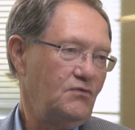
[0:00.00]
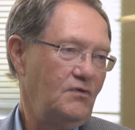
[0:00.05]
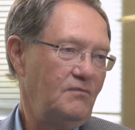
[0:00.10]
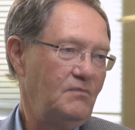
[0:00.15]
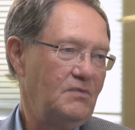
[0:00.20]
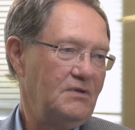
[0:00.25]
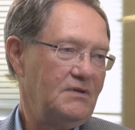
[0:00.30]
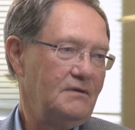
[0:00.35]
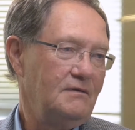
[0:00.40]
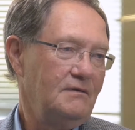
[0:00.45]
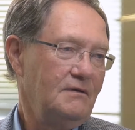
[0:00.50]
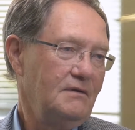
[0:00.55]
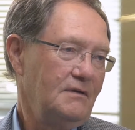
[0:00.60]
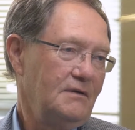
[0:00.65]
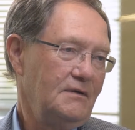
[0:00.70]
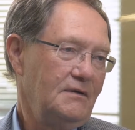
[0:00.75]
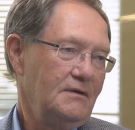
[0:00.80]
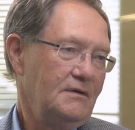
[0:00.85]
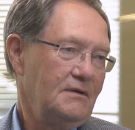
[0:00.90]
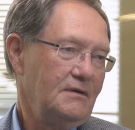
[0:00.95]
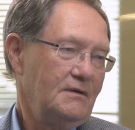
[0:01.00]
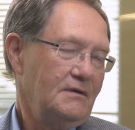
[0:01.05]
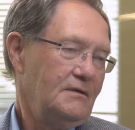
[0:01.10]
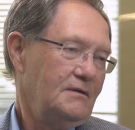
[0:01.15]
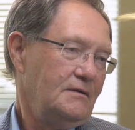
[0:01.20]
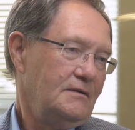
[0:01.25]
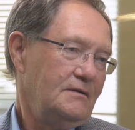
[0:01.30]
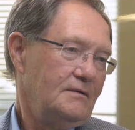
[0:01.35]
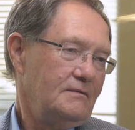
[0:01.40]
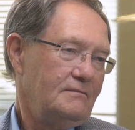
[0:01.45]
we've been
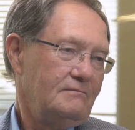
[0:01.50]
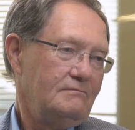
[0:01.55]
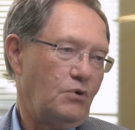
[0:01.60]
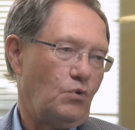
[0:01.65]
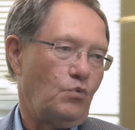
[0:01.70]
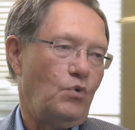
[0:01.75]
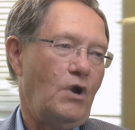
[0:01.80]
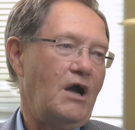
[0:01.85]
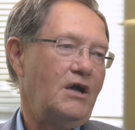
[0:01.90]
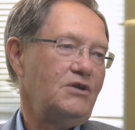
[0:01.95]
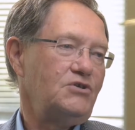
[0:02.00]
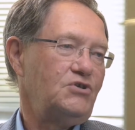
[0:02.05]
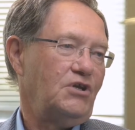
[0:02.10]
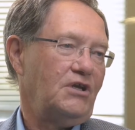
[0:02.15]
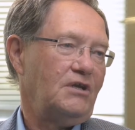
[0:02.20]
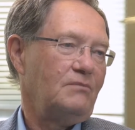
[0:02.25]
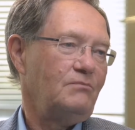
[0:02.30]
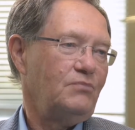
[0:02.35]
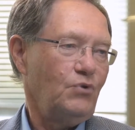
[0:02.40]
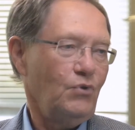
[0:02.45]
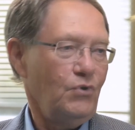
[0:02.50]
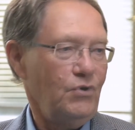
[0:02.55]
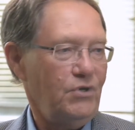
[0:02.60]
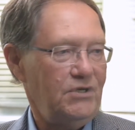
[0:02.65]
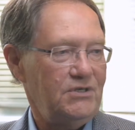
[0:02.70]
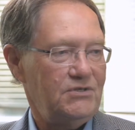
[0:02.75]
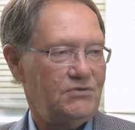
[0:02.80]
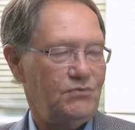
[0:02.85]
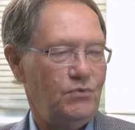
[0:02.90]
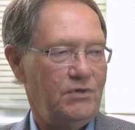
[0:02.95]
barraging
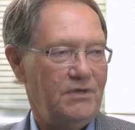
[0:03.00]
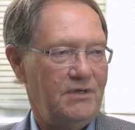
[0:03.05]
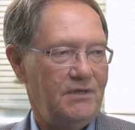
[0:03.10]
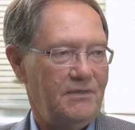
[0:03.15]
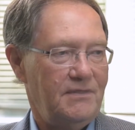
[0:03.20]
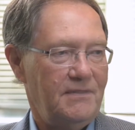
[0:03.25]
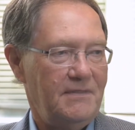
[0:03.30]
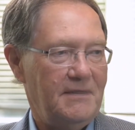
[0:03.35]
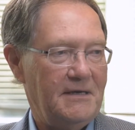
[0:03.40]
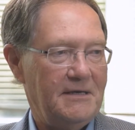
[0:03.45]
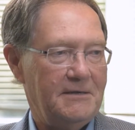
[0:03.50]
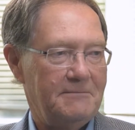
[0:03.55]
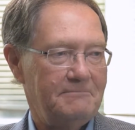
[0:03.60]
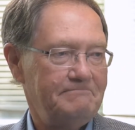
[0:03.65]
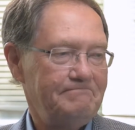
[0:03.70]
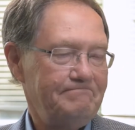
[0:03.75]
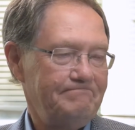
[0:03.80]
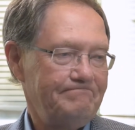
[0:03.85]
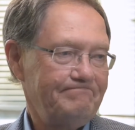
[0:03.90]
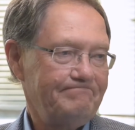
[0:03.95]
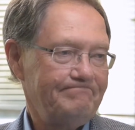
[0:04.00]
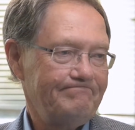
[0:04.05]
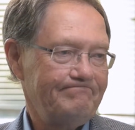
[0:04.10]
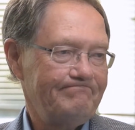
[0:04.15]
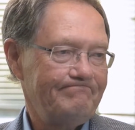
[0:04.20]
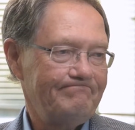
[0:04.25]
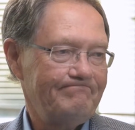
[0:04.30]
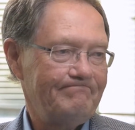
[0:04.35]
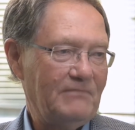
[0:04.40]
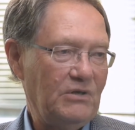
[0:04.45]
employees with
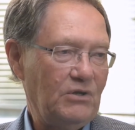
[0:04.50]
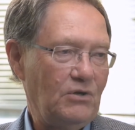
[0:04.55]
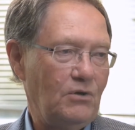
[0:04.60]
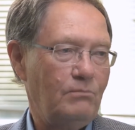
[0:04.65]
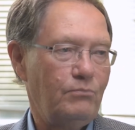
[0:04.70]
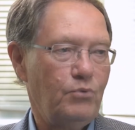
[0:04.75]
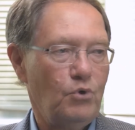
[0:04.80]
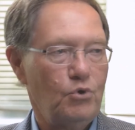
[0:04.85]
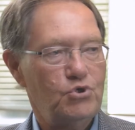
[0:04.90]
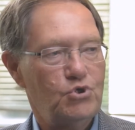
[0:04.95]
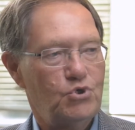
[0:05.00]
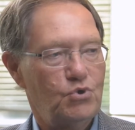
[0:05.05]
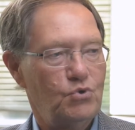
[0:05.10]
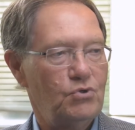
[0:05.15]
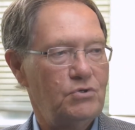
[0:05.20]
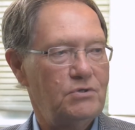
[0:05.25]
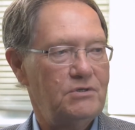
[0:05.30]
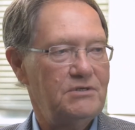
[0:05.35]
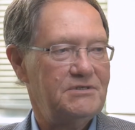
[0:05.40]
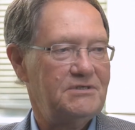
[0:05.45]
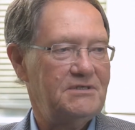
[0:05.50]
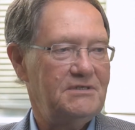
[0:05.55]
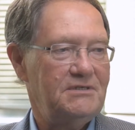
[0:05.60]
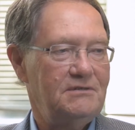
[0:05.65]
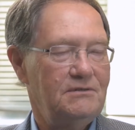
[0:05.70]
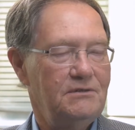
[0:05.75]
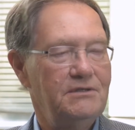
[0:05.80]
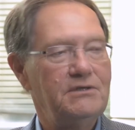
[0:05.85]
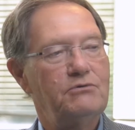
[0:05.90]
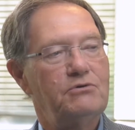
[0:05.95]
brochures
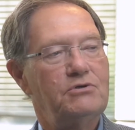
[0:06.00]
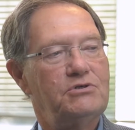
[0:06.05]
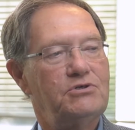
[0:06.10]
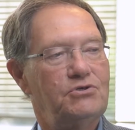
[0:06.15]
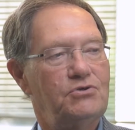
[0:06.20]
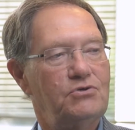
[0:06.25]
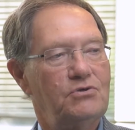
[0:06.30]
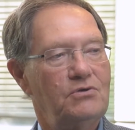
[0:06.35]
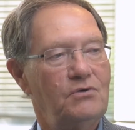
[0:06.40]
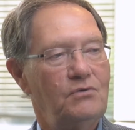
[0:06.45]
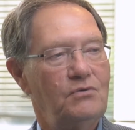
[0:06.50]
and literature.